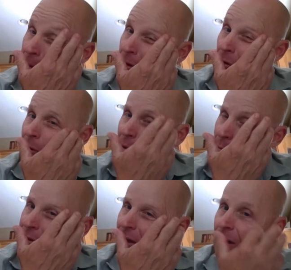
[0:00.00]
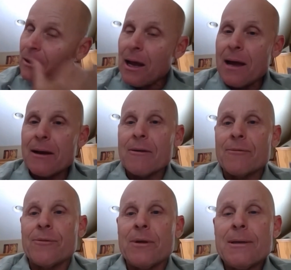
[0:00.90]
There really wasn't a lot
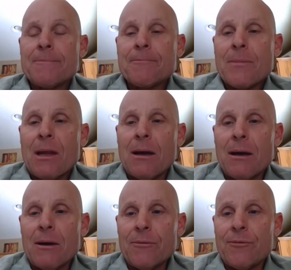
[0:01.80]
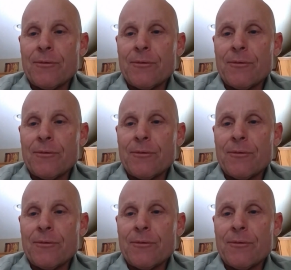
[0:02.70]
of